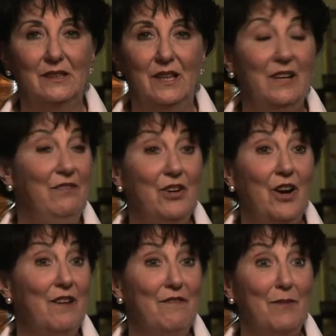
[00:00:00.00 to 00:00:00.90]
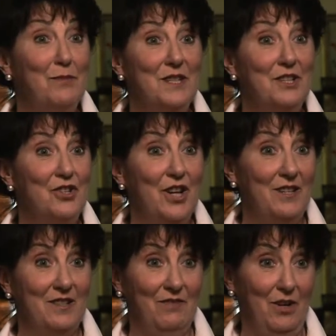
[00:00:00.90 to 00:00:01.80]
I give you 95%
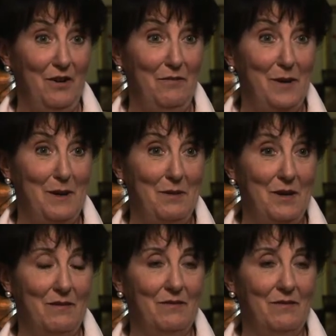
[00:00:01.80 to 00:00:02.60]
chance of a live baby.